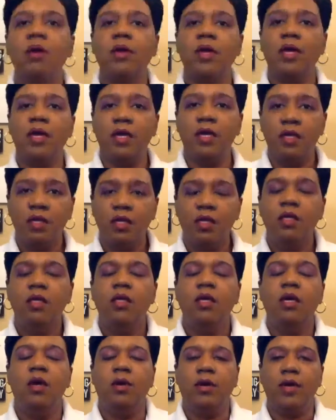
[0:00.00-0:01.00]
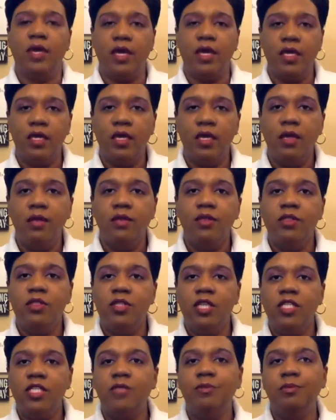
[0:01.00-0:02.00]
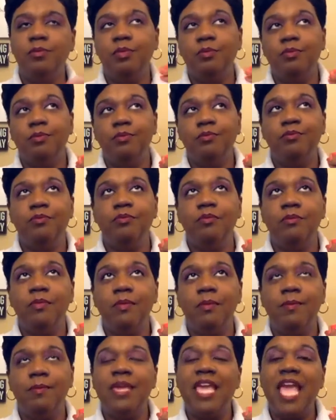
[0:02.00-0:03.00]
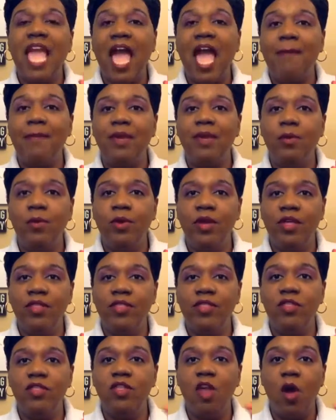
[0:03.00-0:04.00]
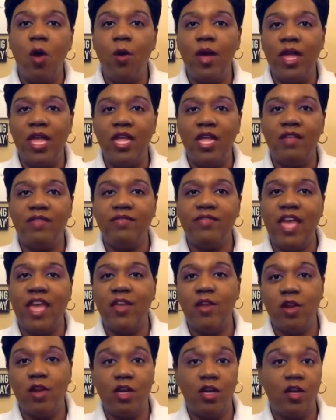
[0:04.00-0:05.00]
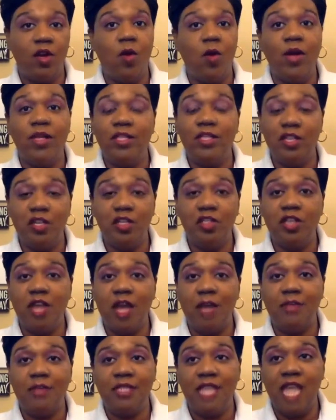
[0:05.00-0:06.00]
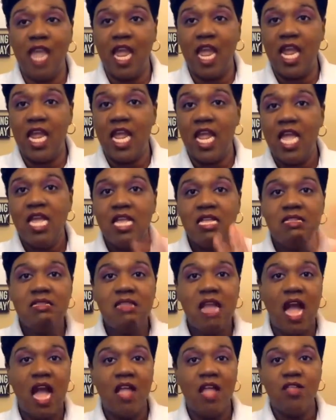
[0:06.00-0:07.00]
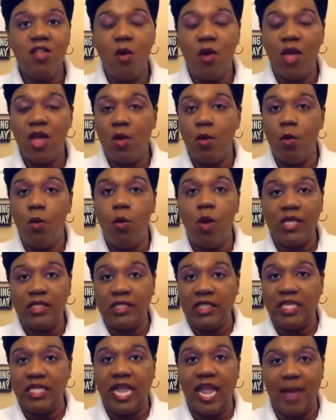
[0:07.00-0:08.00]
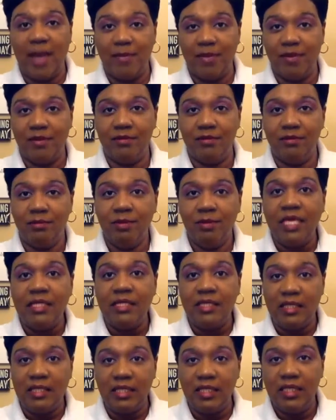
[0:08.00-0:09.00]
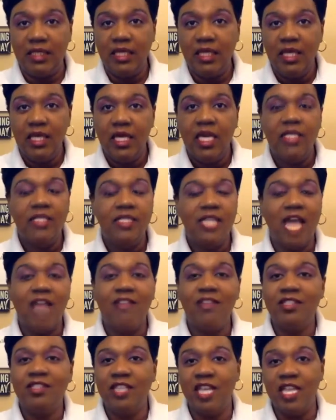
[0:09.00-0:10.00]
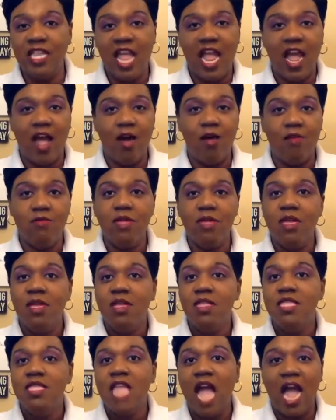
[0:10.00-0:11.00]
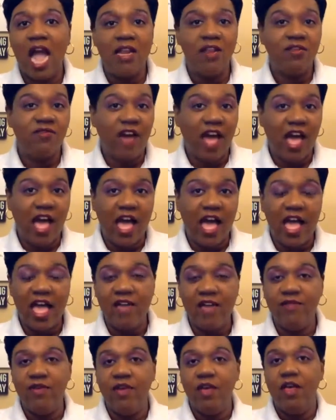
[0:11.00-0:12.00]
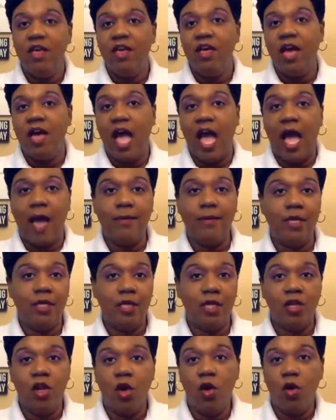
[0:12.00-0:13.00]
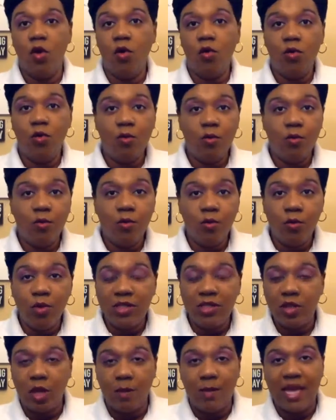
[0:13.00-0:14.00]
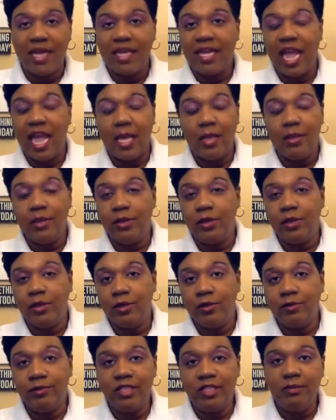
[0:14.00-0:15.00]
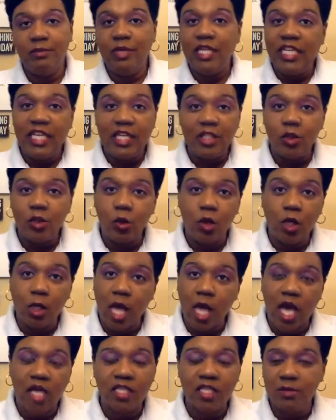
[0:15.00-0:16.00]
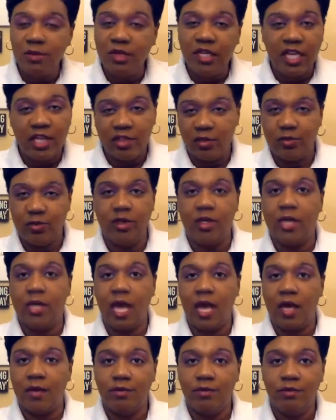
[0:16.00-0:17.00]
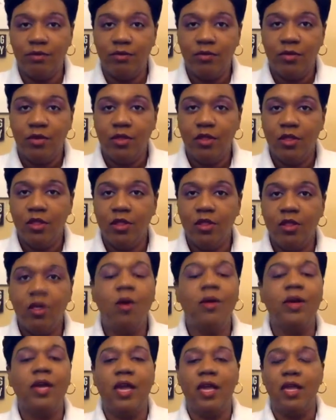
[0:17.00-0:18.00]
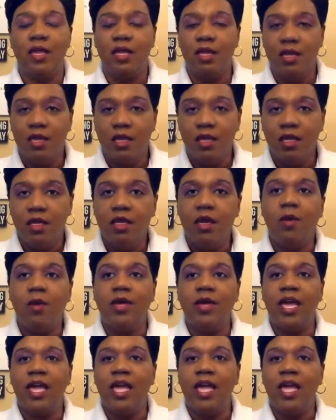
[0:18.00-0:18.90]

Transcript: Okay. Okay. Yeah. Just be happy with knowing that you're going to go into your job today, not knowing what's going to happen. Basically. Yeah. not yeah. sit down nine to five I'm mm-hmm. going to know what's on my calendar. This meeting at two o'clock. This meeting at three o'clock. Nothing like that. okay.